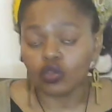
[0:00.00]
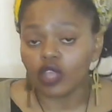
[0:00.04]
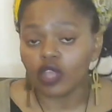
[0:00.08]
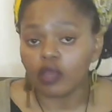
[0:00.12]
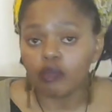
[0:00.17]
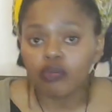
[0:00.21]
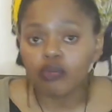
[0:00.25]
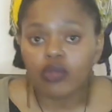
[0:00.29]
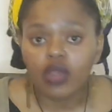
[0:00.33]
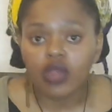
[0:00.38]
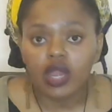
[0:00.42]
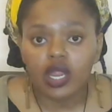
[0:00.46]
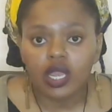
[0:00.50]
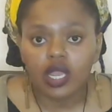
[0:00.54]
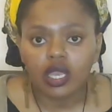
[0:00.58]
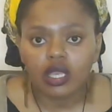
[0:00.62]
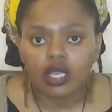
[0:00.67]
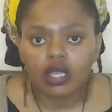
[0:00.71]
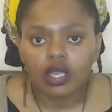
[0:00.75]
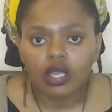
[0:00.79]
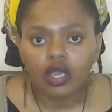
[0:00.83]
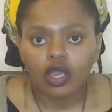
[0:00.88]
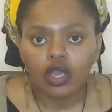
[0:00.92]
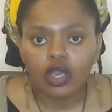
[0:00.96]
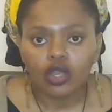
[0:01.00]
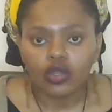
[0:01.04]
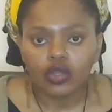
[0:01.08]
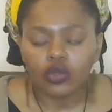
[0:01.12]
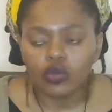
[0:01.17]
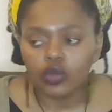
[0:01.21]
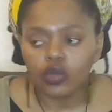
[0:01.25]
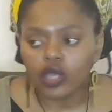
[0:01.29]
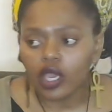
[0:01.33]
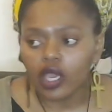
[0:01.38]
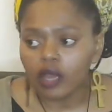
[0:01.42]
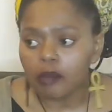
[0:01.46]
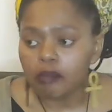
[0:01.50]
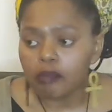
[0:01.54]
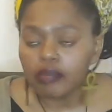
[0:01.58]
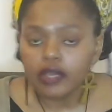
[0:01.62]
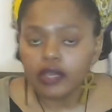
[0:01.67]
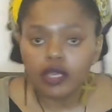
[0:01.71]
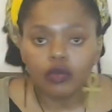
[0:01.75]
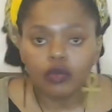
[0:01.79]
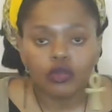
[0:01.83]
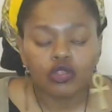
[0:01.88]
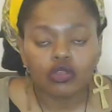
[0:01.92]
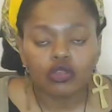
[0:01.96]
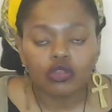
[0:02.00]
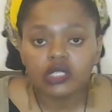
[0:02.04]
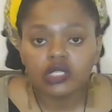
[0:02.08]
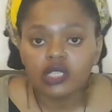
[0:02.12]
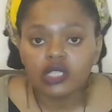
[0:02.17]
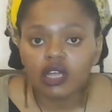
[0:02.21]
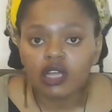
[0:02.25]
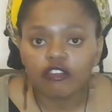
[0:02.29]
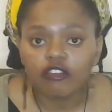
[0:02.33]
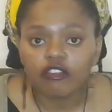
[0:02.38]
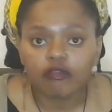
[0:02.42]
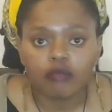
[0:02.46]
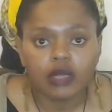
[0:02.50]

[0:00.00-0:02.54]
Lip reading: pray, you can be with yourself,